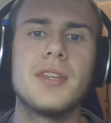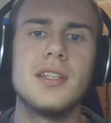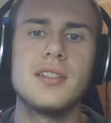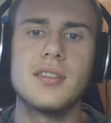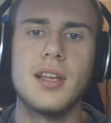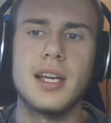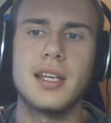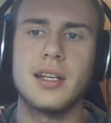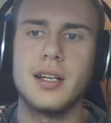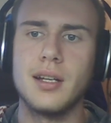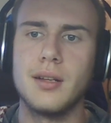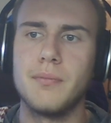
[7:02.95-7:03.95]
these like
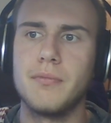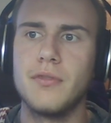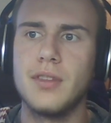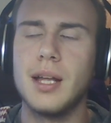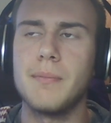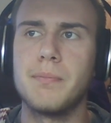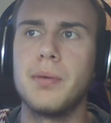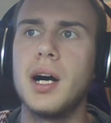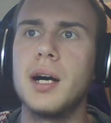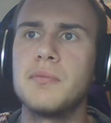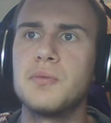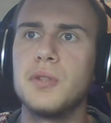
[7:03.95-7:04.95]
not
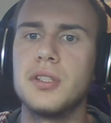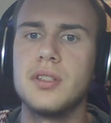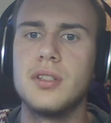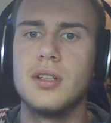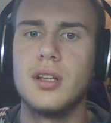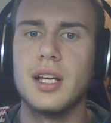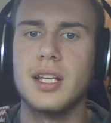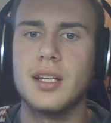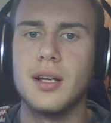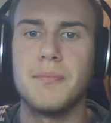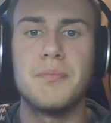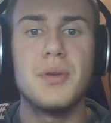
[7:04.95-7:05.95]
bombs, but like
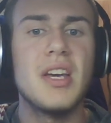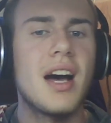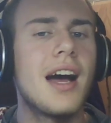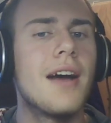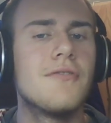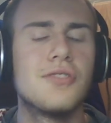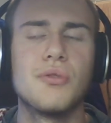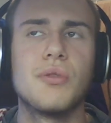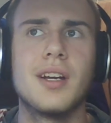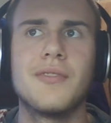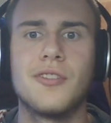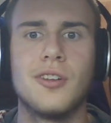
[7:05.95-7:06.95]
beehives or
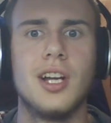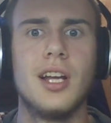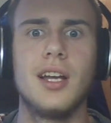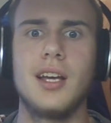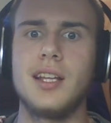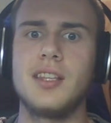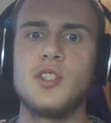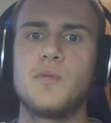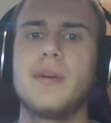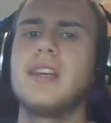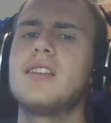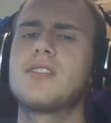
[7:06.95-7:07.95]
whatever. And these
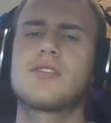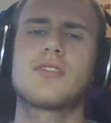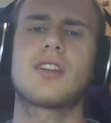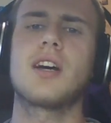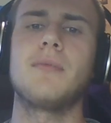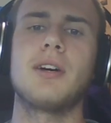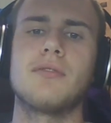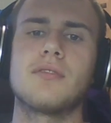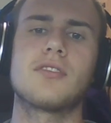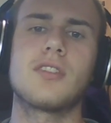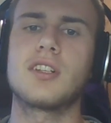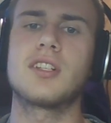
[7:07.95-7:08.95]
bees come out and
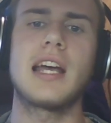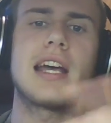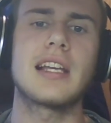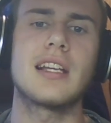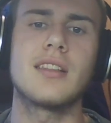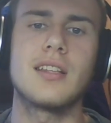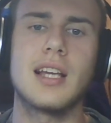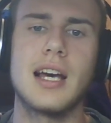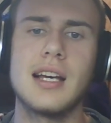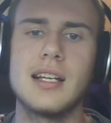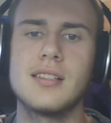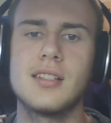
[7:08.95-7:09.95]
start attacking the
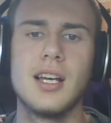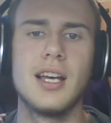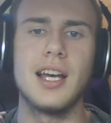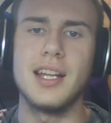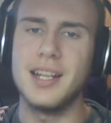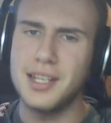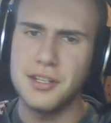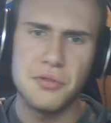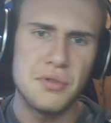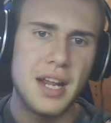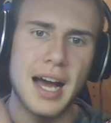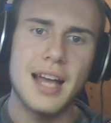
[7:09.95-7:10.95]
guys, and it can do
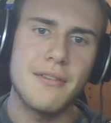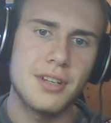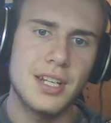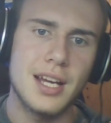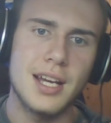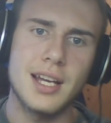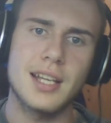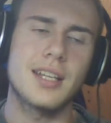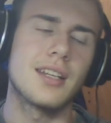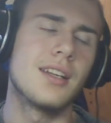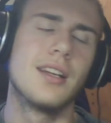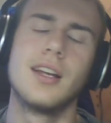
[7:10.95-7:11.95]
dive attack,
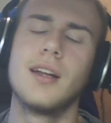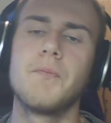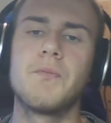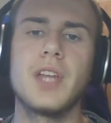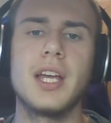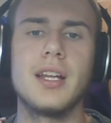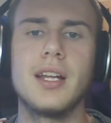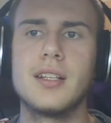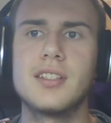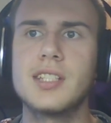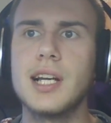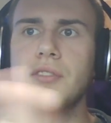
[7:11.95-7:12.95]
and it
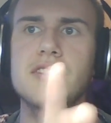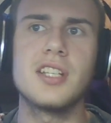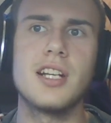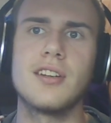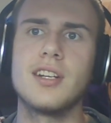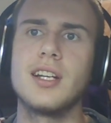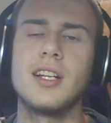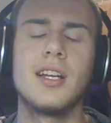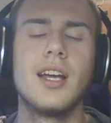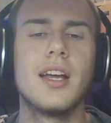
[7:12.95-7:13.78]
scouts the area. And